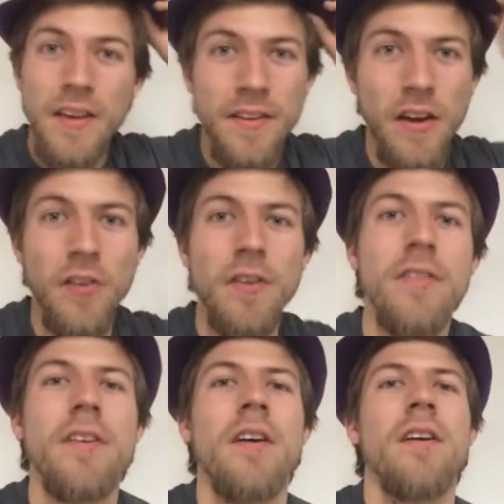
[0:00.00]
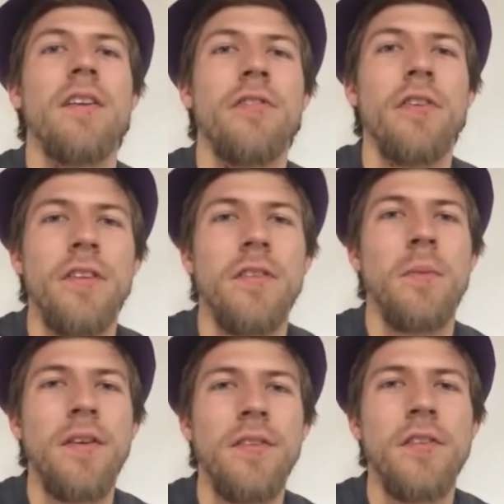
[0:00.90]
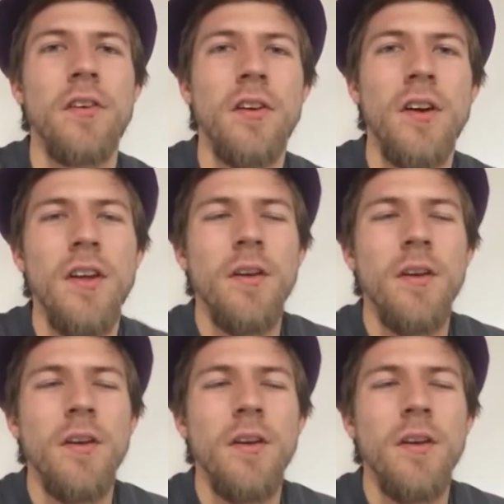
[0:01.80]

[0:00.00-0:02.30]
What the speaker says: down and solid for the semester